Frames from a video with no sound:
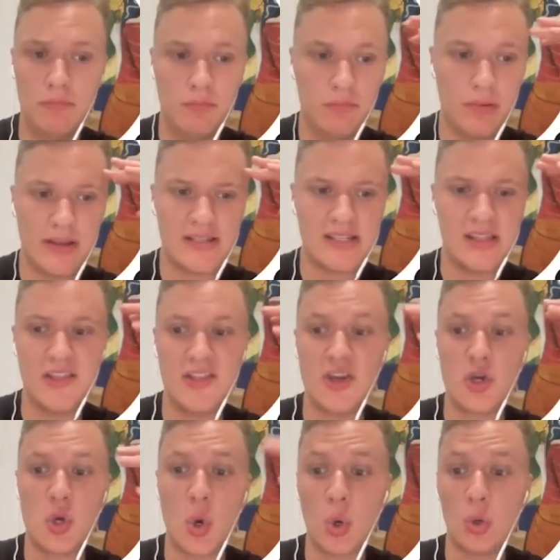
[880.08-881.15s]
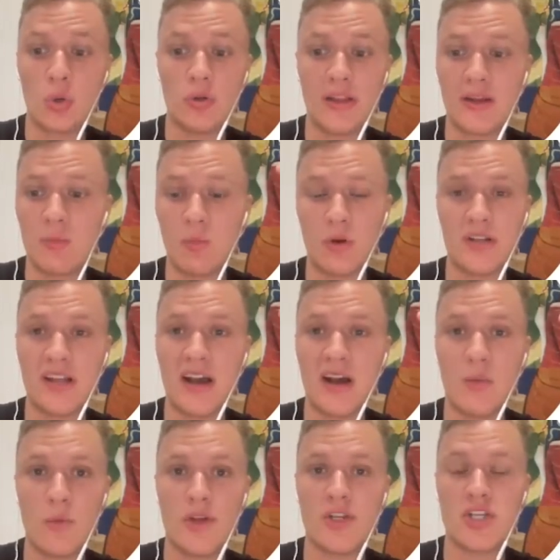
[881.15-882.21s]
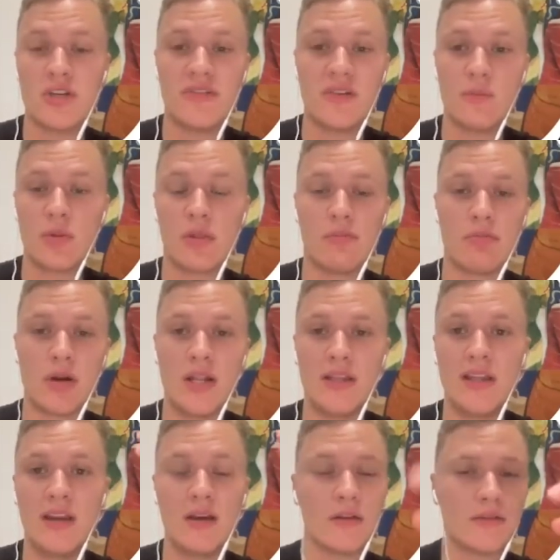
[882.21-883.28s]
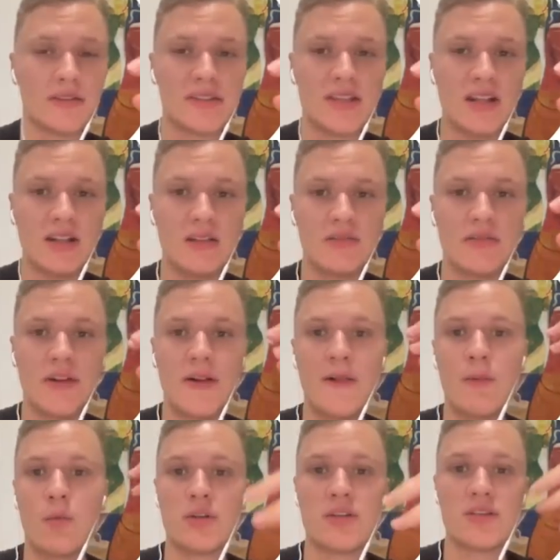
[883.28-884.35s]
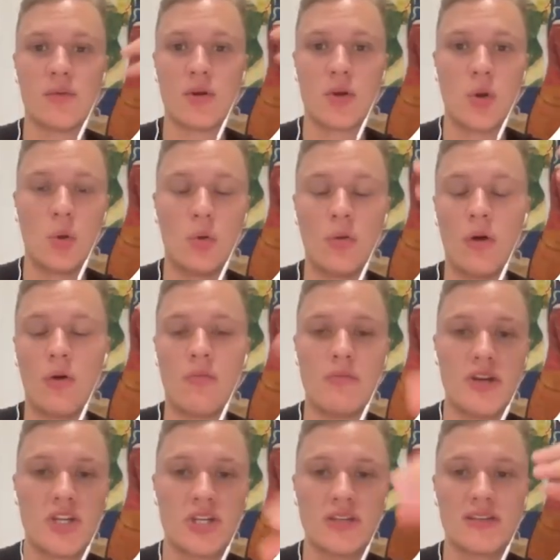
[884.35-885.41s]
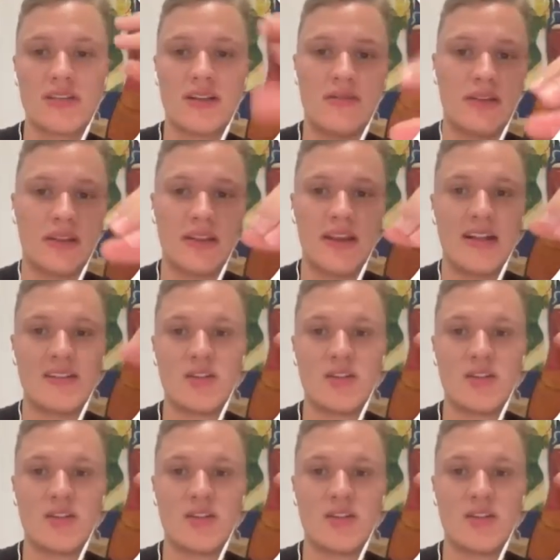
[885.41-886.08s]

basically the goal, like what are we achieving with the brand in and of itself, what is our goal, our mission, stuff like that.